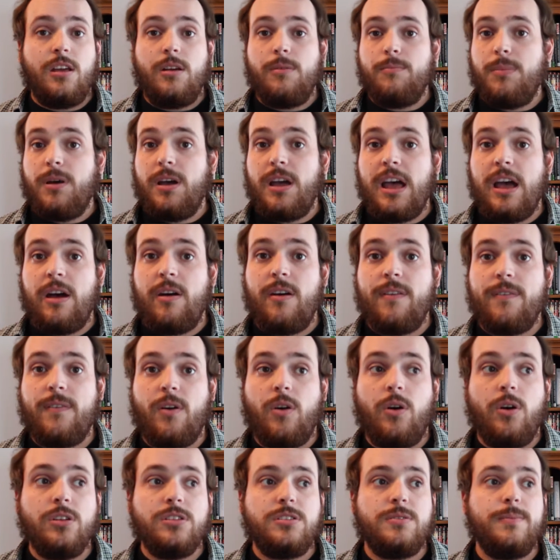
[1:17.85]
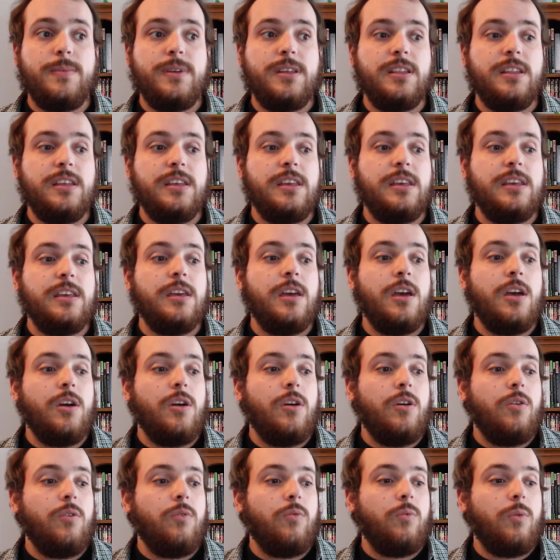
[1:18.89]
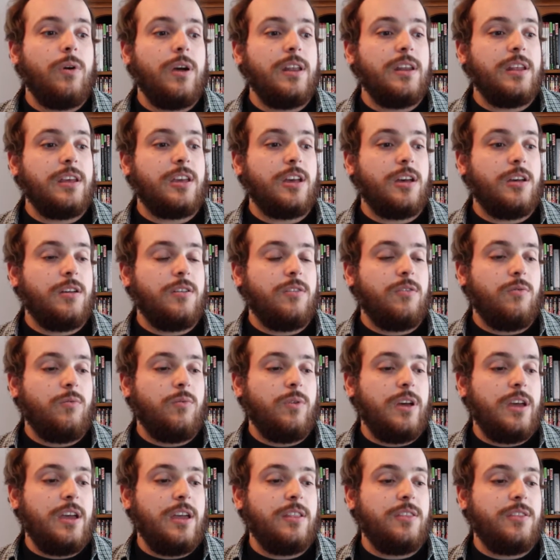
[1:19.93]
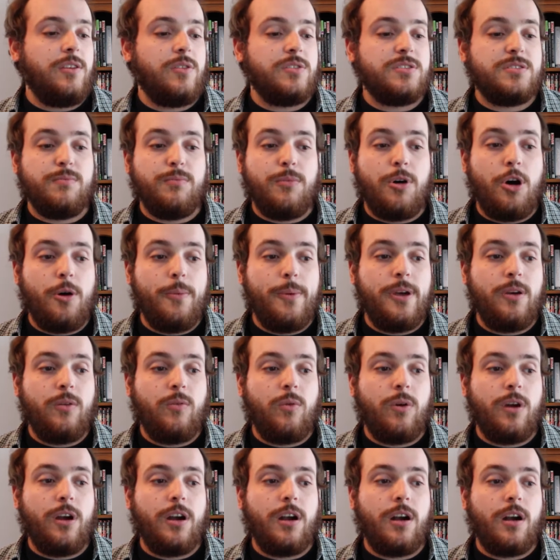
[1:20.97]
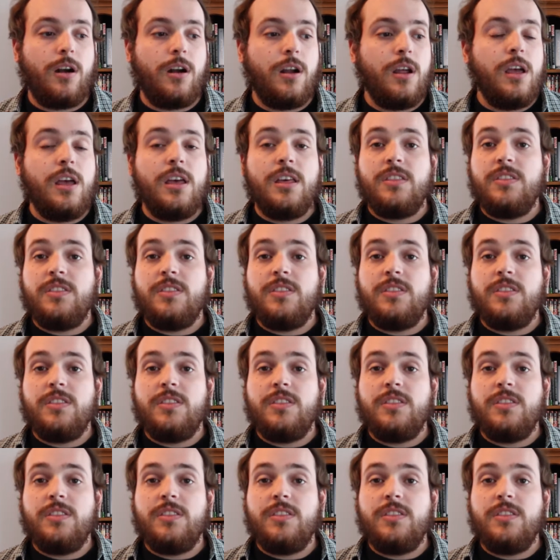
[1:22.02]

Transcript: But however, ultimately, when it when there is a moment where